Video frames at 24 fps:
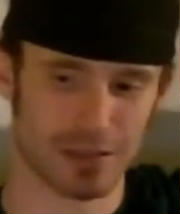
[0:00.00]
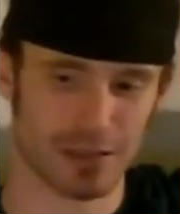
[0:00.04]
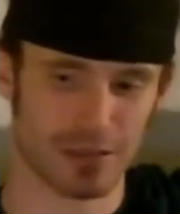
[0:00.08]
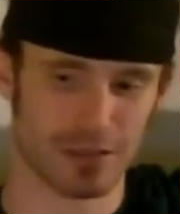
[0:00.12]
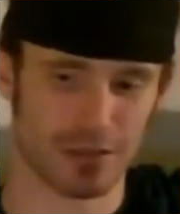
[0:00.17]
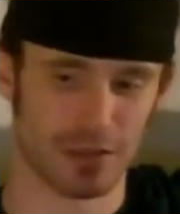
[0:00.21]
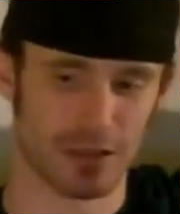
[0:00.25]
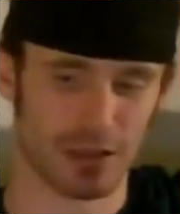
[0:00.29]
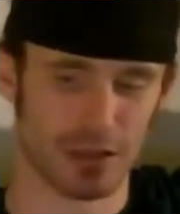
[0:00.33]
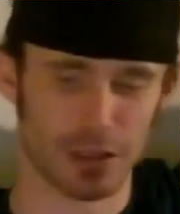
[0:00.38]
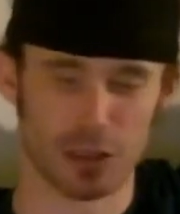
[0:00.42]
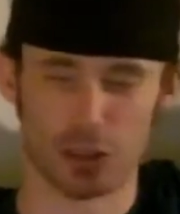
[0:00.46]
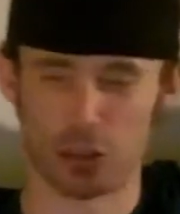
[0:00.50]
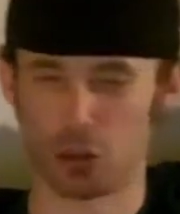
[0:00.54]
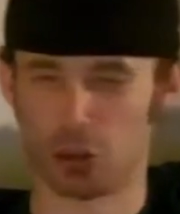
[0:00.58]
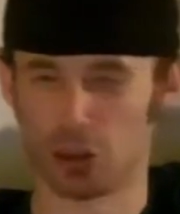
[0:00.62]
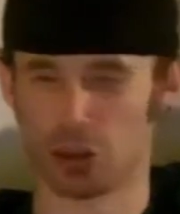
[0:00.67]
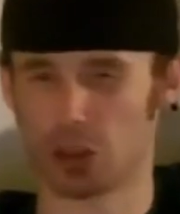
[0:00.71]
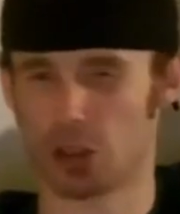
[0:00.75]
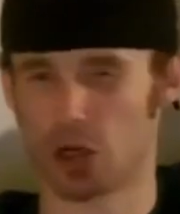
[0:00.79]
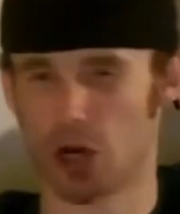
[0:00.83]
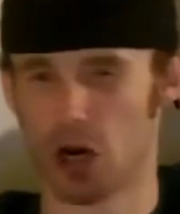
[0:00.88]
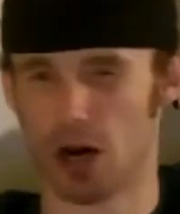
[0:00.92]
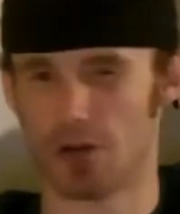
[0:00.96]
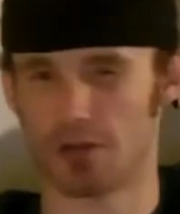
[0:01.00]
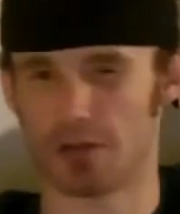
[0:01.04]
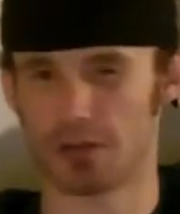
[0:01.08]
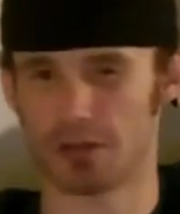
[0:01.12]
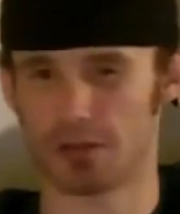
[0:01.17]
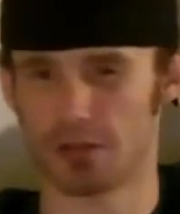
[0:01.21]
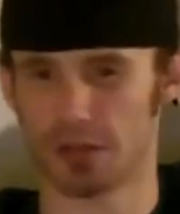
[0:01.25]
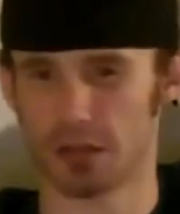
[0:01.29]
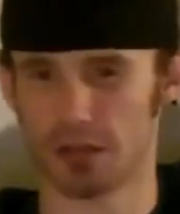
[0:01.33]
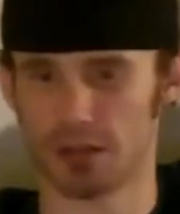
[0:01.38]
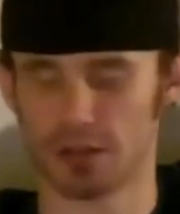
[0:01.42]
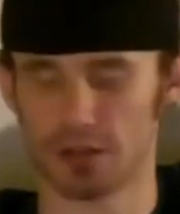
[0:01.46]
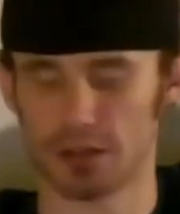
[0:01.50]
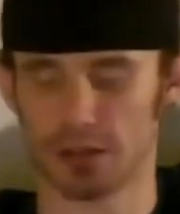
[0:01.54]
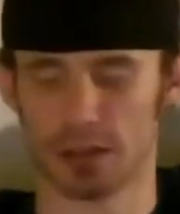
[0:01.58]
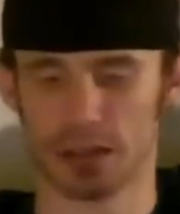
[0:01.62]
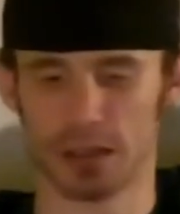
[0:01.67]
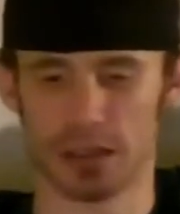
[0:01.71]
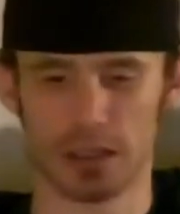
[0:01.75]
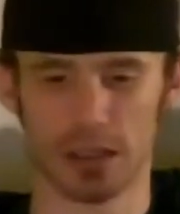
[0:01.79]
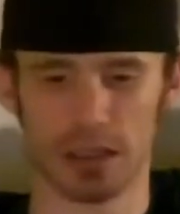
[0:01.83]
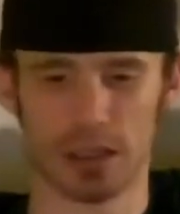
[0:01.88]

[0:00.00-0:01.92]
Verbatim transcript: a very good coffee flavor.